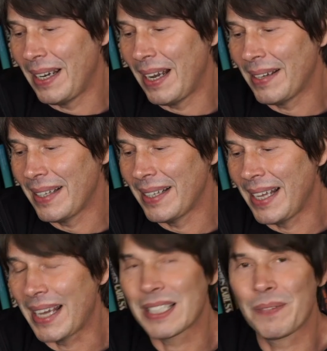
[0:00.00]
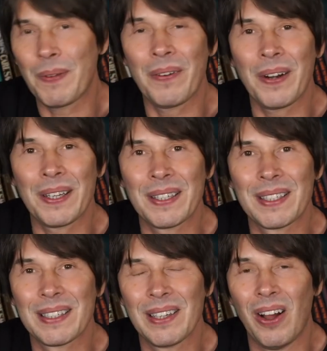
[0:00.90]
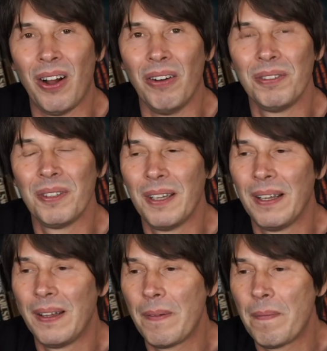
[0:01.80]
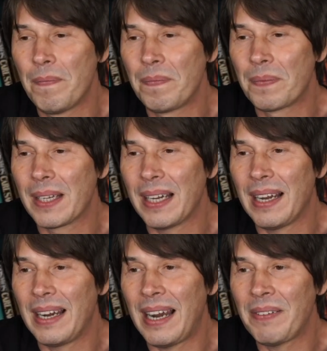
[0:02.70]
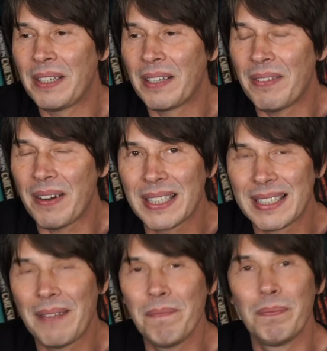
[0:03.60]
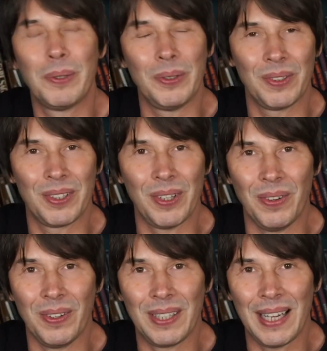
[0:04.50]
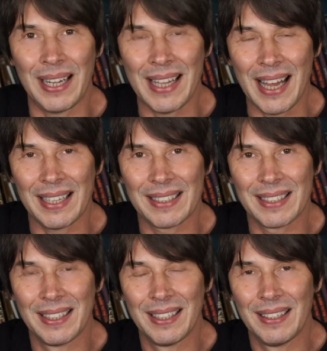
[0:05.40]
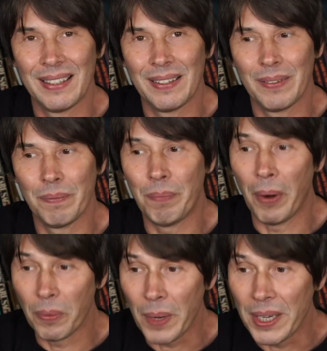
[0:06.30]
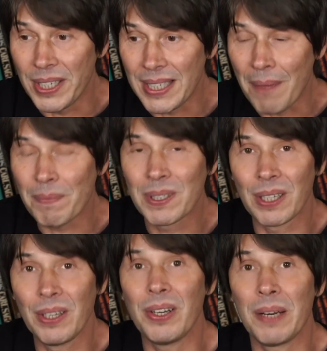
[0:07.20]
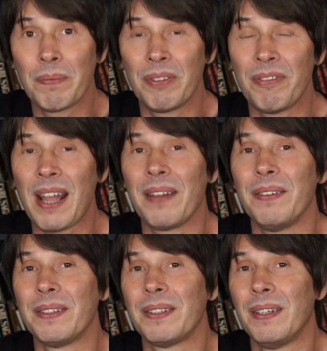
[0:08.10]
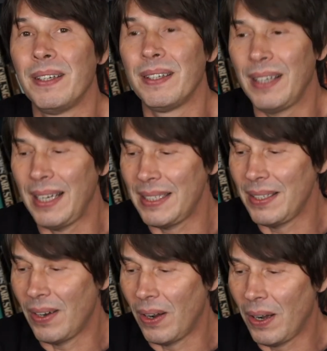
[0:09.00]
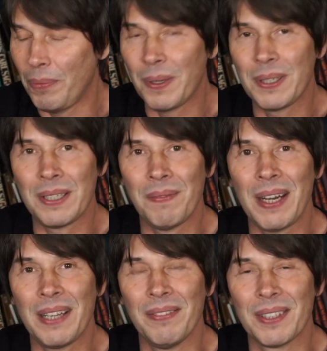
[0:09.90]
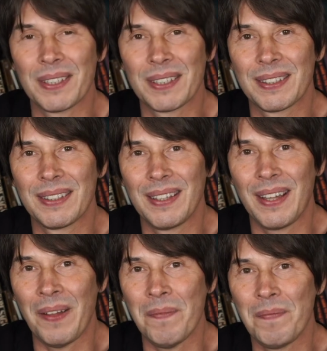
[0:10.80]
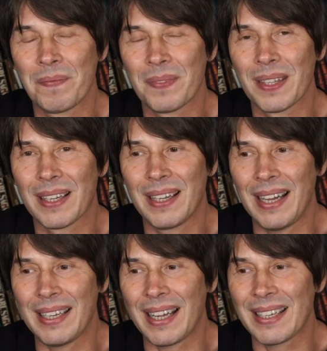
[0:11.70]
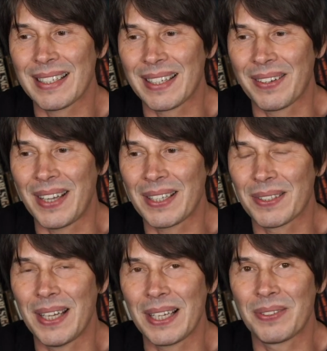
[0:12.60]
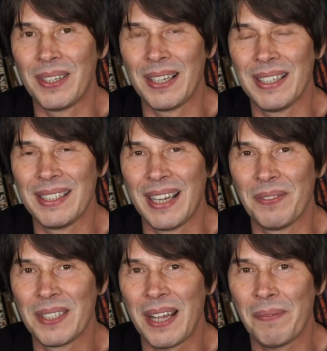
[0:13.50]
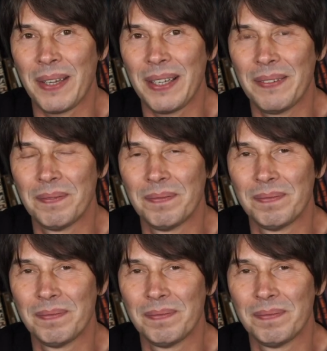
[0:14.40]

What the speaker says: I think the experience of having a very simple thought like that, but which is absolutely profound, is not open to many of us. So that's why Einstein was happy.